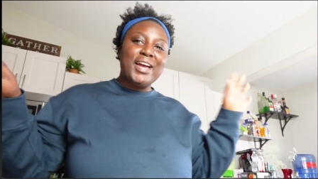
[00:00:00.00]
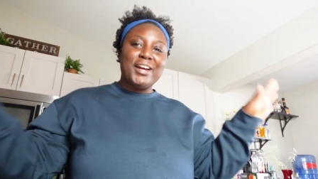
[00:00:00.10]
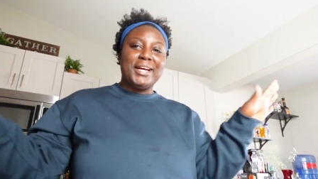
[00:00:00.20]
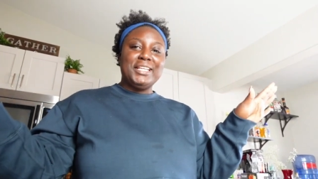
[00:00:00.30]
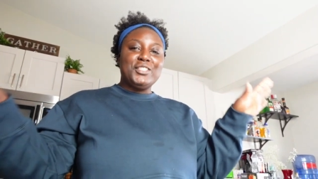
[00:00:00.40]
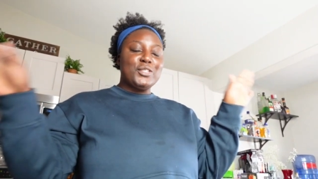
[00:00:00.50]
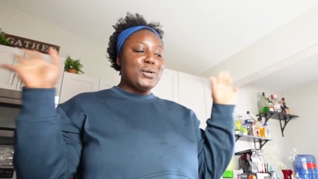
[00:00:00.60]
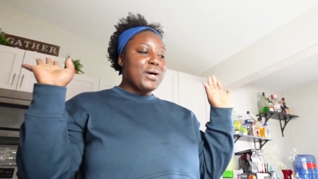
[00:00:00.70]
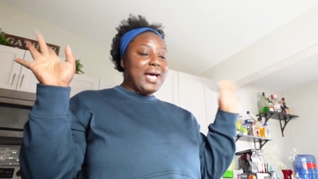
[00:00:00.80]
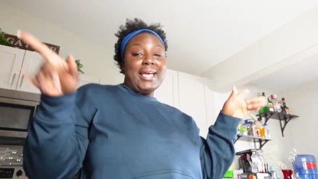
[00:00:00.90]
All right,
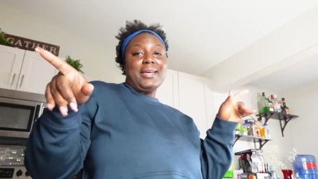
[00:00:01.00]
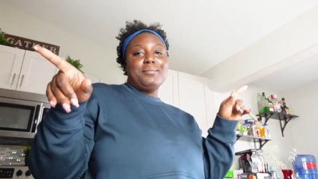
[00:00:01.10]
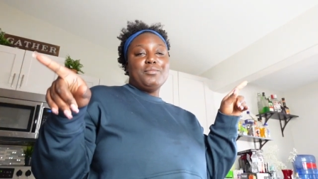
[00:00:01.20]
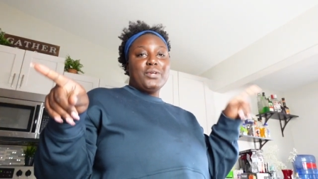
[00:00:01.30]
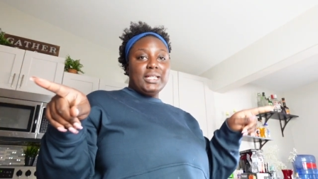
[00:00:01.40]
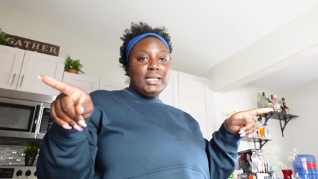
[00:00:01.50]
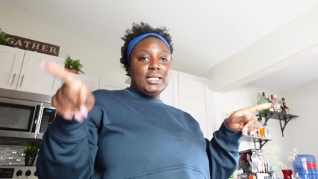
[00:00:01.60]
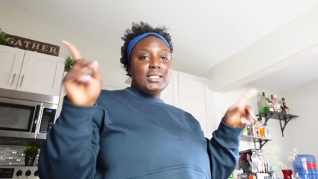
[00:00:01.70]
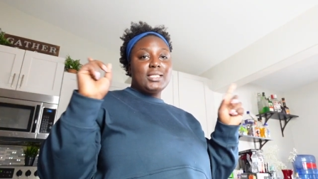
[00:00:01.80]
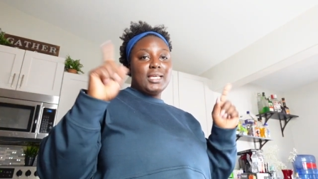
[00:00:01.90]
so I am
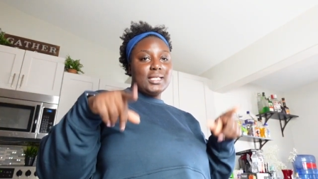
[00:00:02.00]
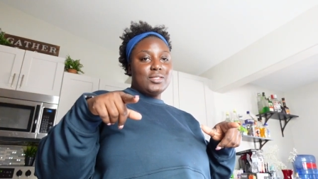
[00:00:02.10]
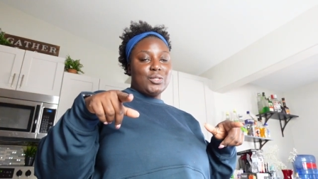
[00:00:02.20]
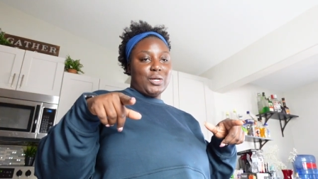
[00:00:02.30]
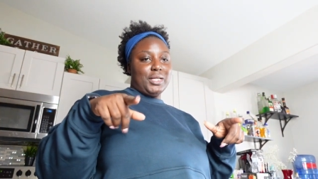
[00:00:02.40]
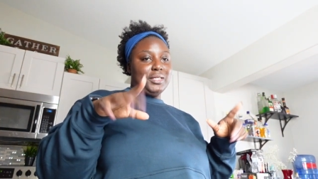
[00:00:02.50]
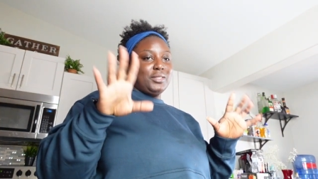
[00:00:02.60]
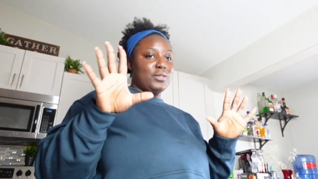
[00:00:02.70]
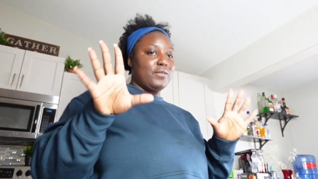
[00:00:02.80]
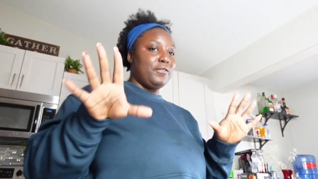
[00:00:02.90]
ready to get started.
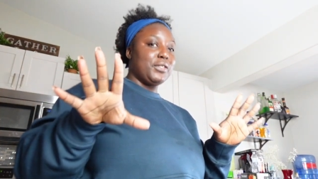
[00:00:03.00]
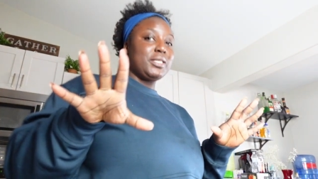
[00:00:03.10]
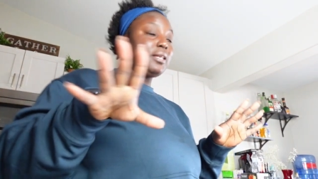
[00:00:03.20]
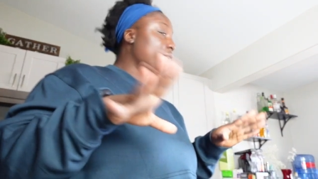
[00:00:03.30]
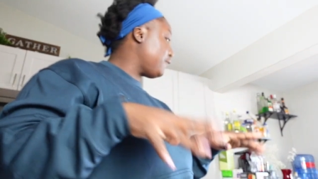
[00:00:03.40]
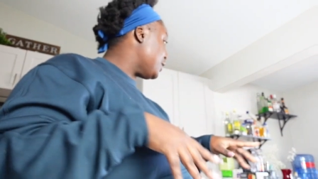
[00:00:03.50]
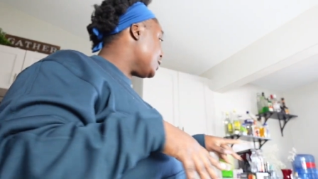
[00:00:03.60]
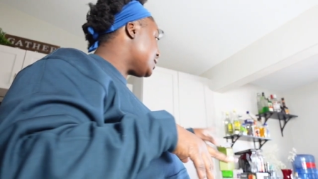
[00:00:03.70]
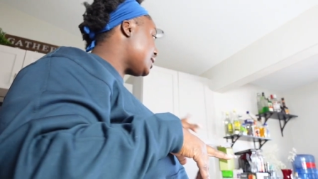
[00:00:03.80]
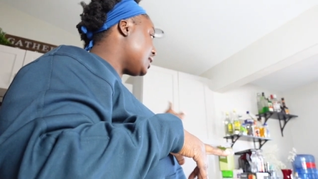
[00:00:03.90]
So first thing
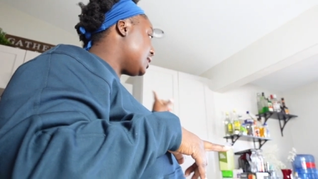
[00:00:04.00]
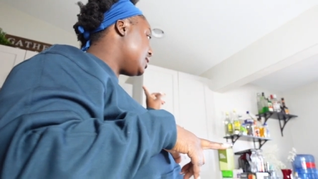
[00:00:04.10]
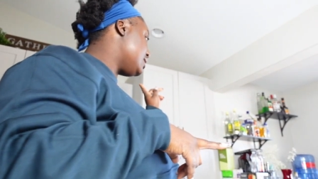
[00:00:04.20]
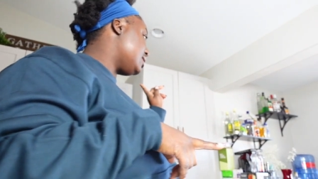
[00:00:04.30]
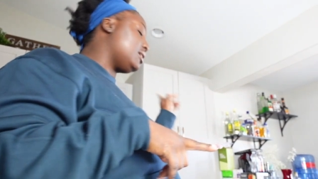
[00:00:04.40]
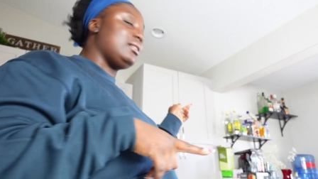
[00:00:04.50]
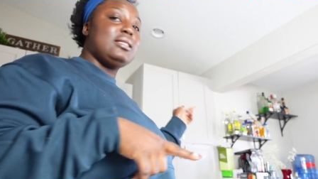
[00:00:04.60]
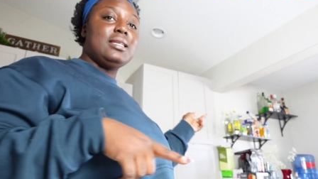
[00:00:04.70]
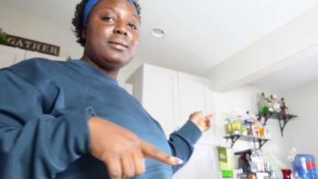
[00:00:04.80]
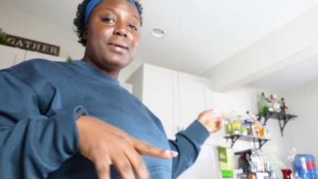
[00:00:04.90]
first is the
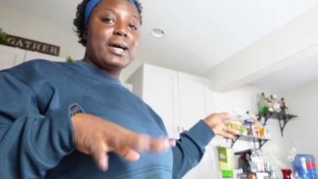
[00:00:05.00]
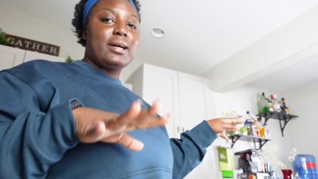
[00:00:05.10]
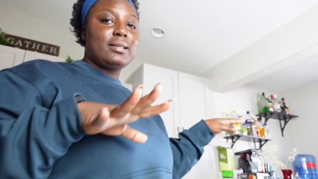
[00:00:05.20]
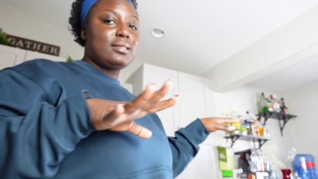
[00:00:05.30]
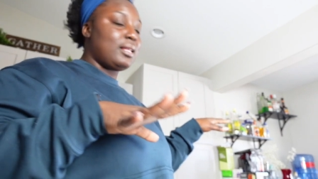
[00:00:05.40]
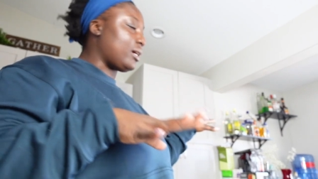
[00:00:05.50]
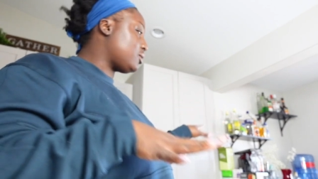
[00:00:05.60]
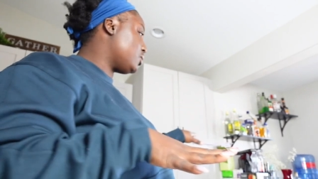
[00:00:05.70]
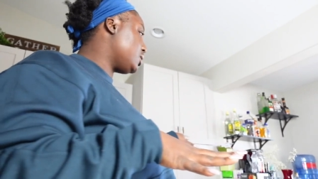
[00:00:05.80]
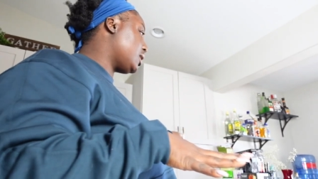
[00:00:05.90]
tea bags. Like I
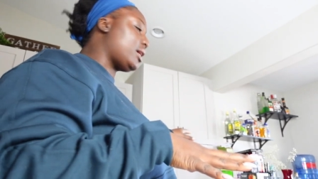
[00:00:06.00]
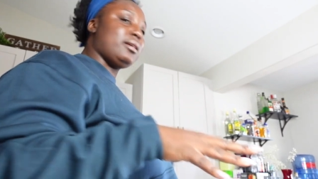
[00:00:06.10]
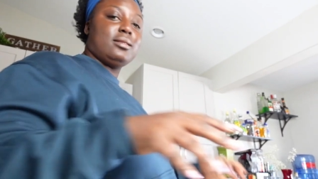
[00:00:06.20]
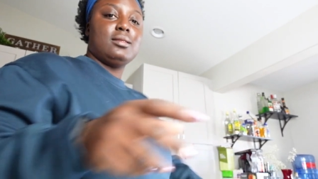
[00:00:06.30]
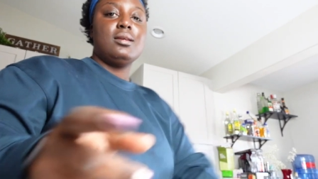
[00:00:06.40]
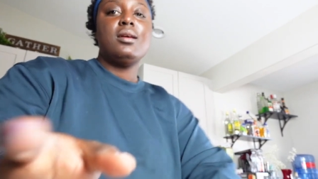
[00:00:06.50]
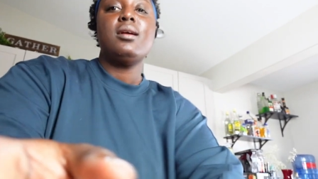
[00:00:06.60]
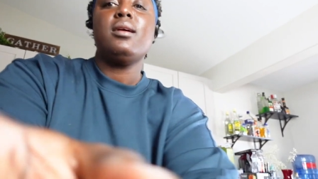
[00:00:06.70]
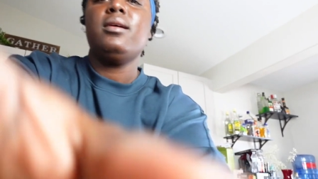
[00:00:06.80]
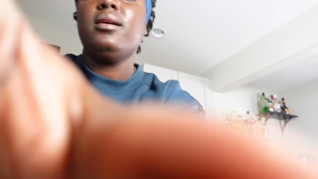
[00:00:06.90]
told you guys,
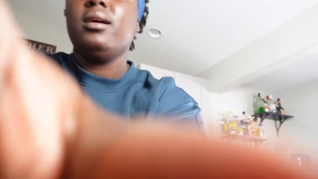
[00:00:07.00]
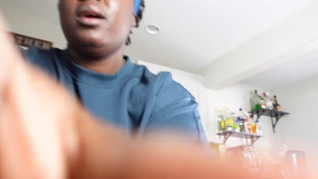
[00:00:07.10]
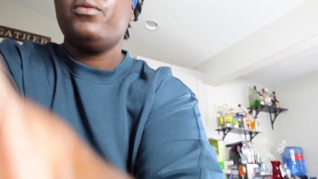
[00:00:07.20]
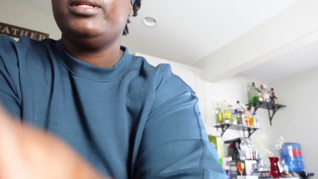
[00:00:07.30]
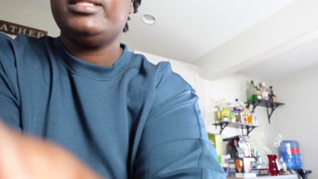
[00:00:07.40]
I wanna